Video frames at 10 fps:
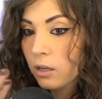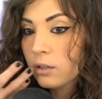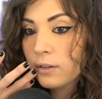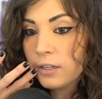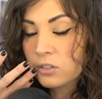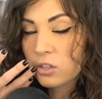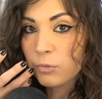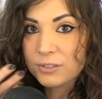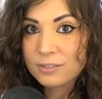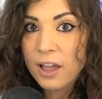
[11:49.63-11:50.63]
end
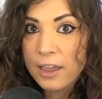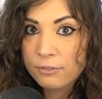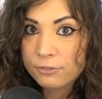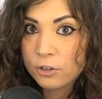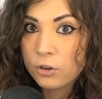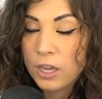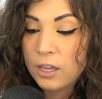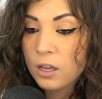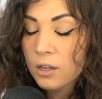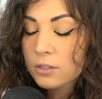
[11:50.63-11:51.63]
someone's life,
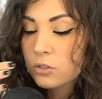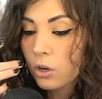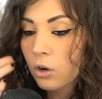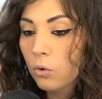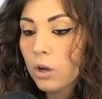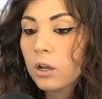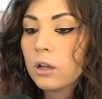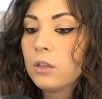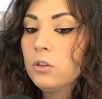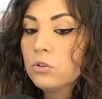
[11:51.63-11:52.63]
okay? So
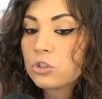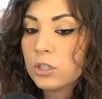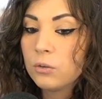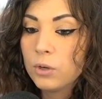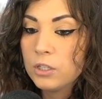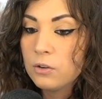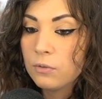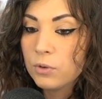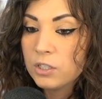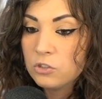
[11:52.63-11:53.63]
usually when
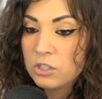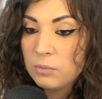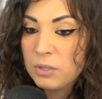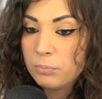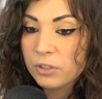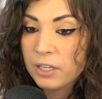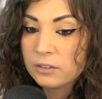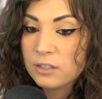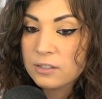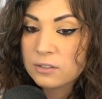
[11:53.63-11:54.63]
you see people like
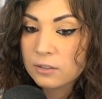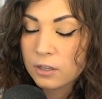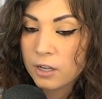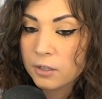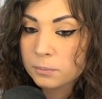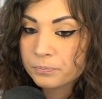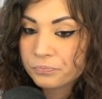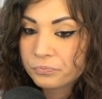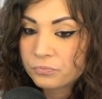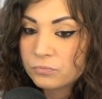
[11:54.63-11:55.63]
this,
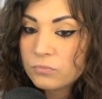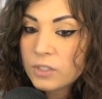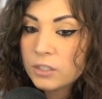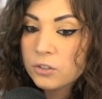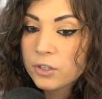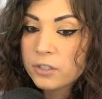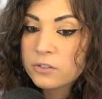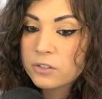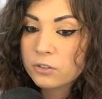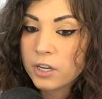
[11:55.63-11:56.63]
you know, in
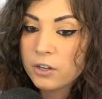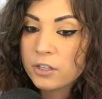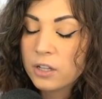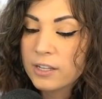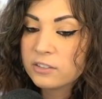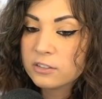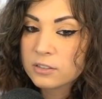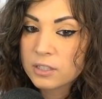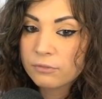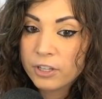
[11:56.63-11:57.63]
concealed carry classes and
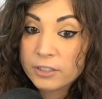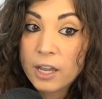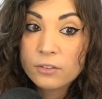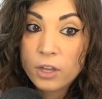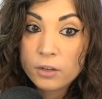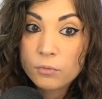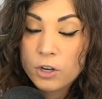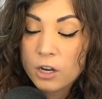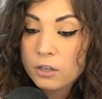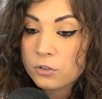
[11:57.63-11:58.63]
stuff like that, like
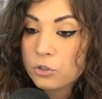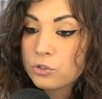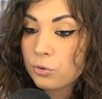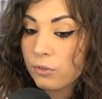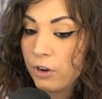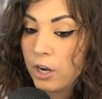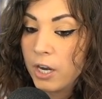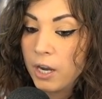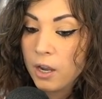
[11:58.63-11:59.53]
gun owners who are very,